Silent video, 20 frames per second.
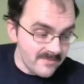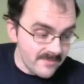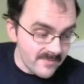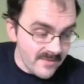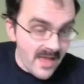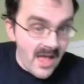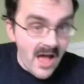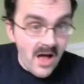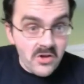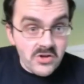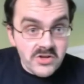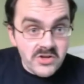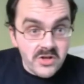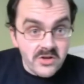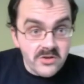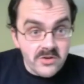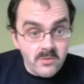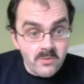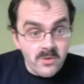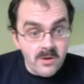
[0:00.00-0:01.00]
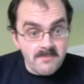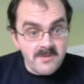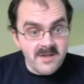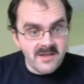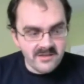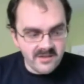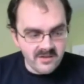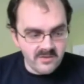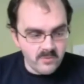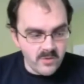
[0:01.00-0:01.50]
I'll show you what
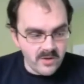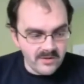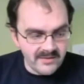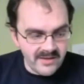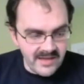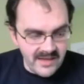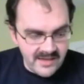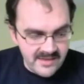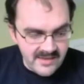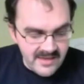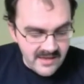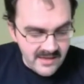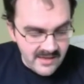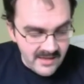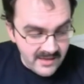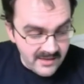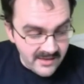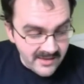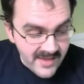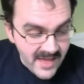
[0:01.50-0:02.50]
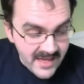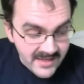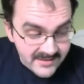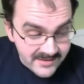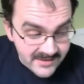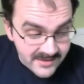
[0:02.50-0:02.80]
pieces we'll need in a second.